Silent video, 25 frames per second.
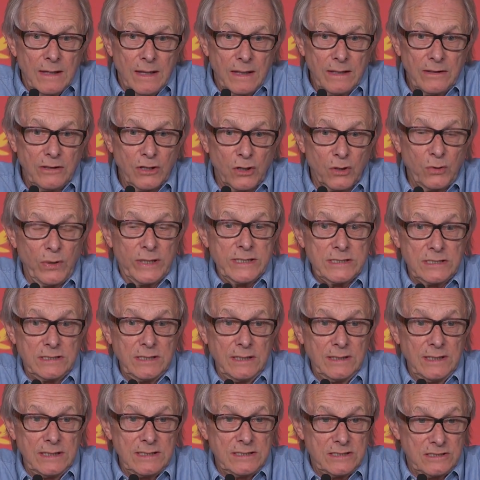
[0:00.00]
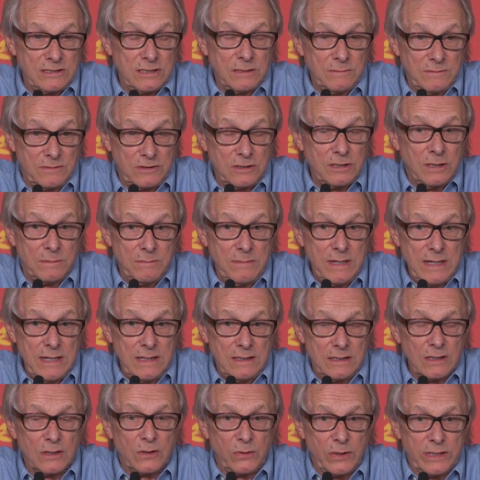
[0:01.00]
The question is, to me,
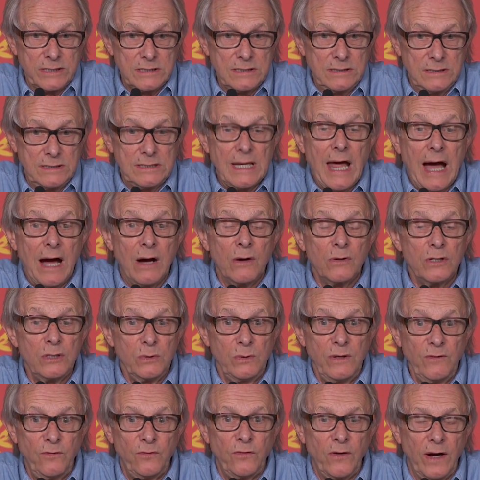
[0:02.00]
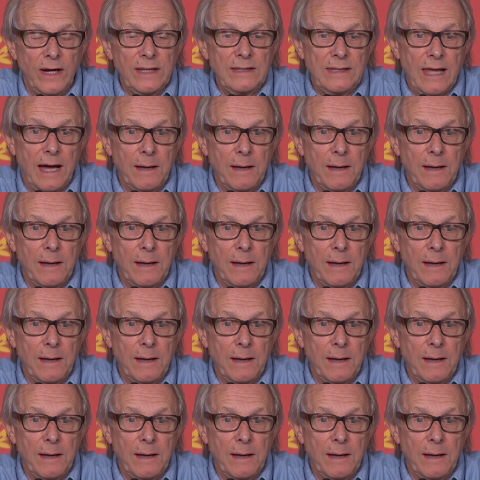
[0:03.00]
the question is, how do we fight